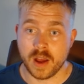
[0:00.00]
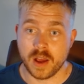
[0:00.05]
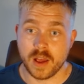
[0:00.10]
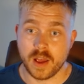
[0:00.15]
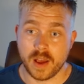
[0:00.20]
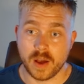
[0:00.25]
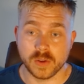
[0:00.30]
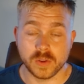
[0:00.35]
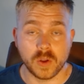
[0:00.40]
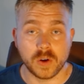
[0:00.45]

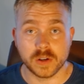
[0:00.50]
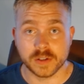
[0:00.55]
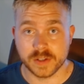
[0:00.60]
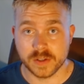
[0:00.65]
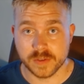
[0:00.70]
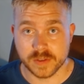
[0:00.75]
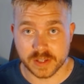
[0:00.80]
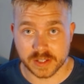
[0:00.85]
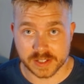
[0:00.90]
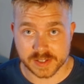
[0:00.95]
How long do you
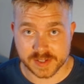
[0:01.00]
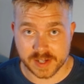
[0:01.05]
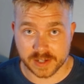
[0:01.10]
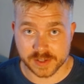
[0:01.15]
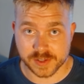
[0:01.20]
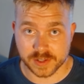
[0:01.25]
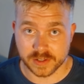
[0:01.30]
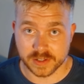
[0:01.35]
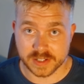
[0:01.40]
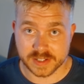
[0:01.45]
think it's
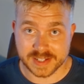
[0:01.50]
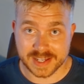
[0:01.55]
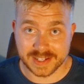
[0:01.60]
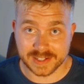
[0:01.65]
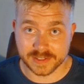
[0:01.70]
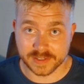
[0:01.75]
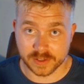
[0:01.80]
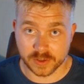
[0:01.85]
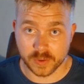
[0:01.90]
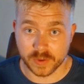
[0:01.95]
actually going to take
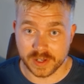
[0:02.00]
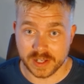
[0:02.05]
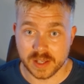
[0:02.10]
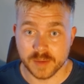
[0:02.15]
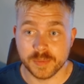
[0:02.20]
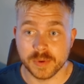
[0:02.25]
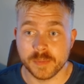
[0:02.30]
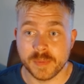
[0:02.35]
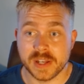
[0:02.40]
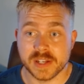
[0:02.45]
to go and
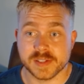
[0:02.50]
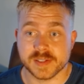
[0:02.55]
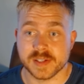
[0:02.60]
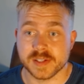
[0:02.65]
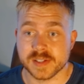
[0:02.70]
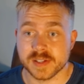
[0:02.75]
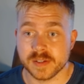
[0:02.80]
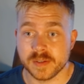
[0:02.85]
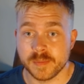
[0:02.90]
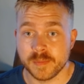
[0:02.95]
implement a
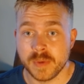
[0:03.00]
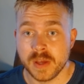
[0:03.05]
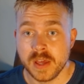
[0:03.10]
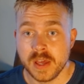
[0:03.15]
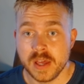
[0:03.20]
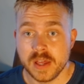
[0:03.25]
system